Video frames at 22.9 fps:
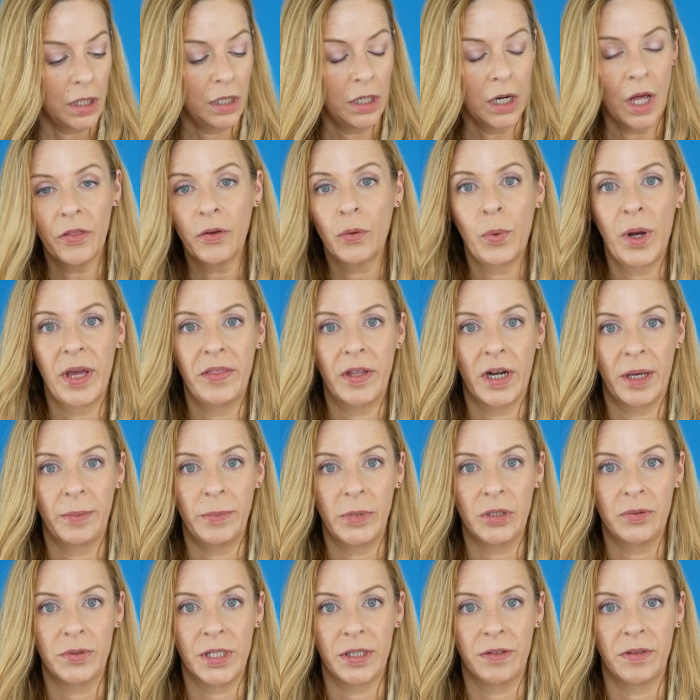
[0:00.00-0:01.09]
Another way that
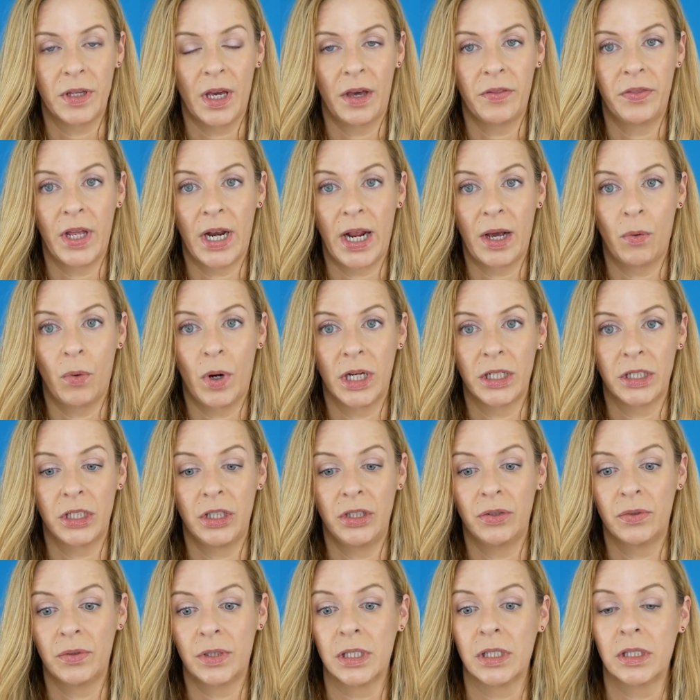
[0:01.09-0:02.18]
I want to
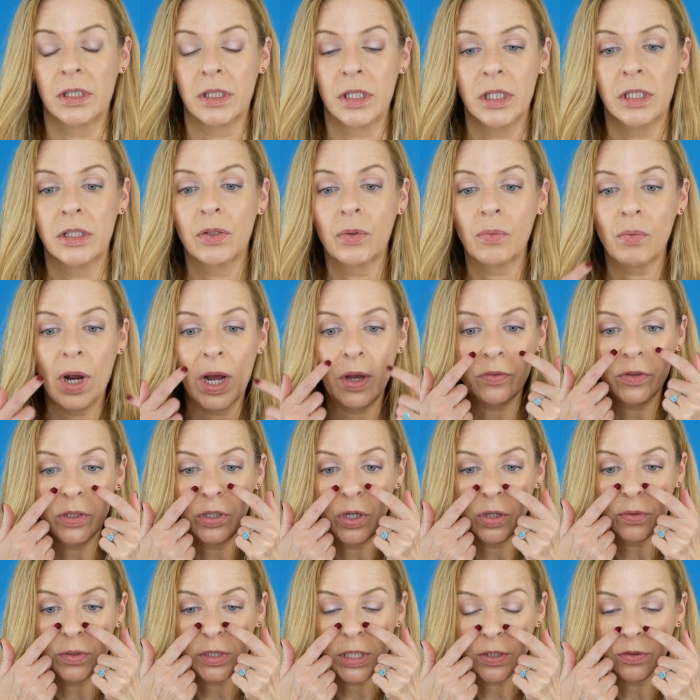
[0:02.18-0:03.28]
use this is around the
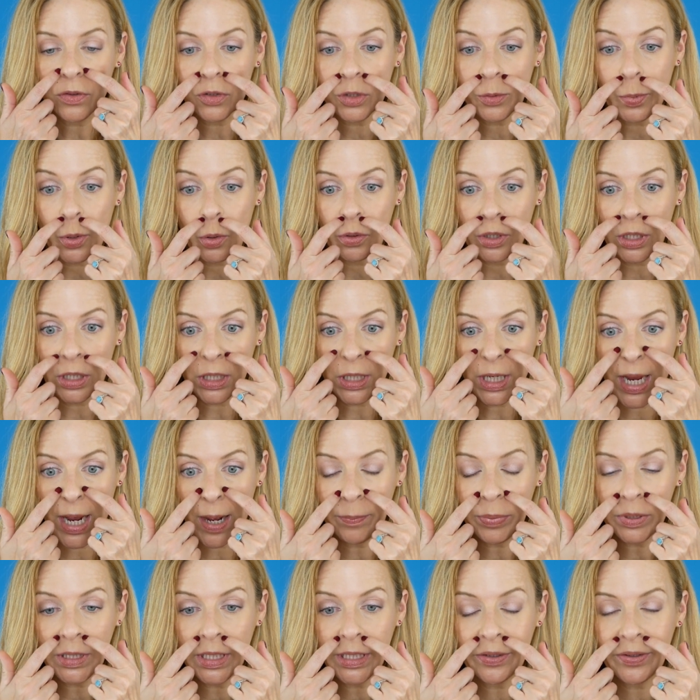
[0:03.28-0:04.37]
nose on those broken
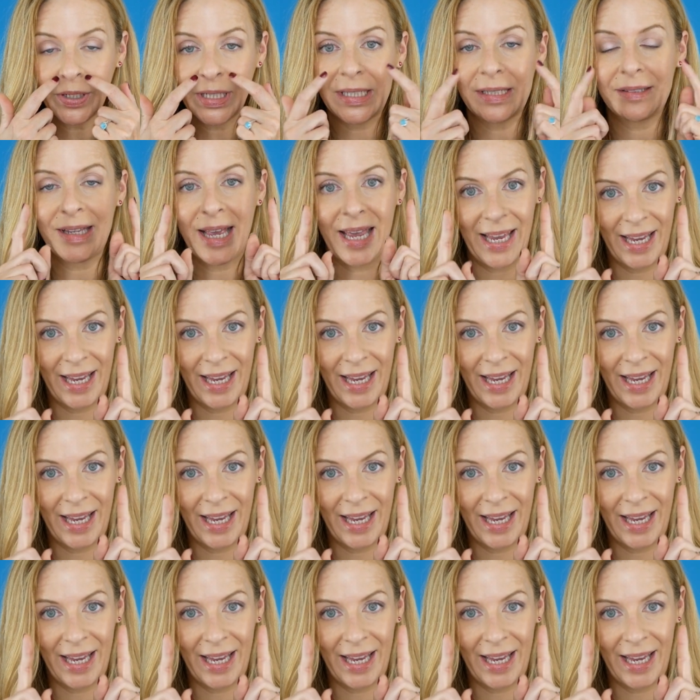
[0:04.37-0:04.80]
capillaries.